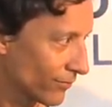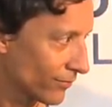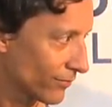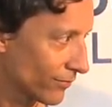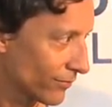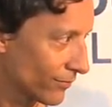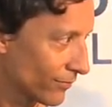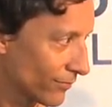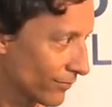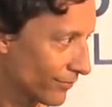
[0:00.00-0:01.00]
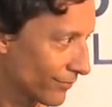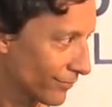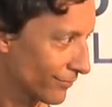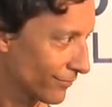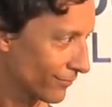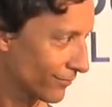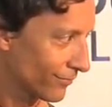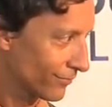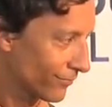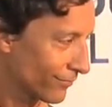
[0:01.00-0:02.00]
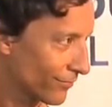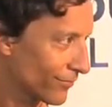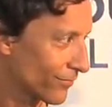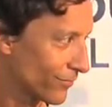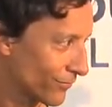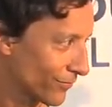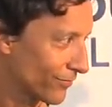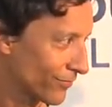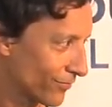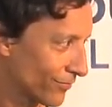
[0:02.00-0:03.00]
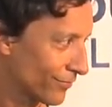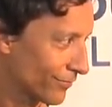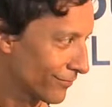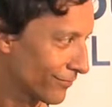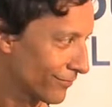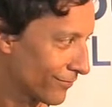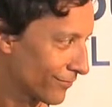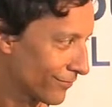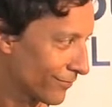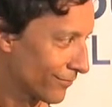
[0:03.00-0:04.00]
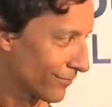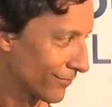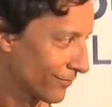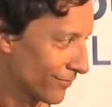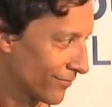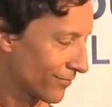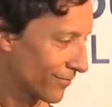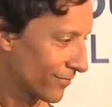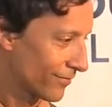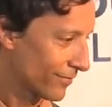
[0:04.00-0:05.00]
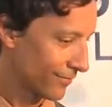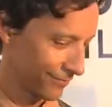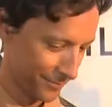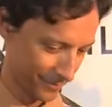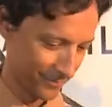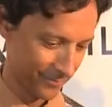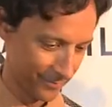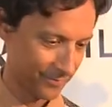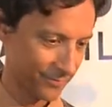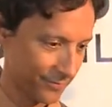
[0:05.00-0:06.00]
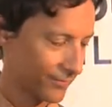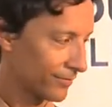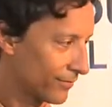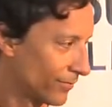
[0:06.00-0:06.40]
The person shown says nothing.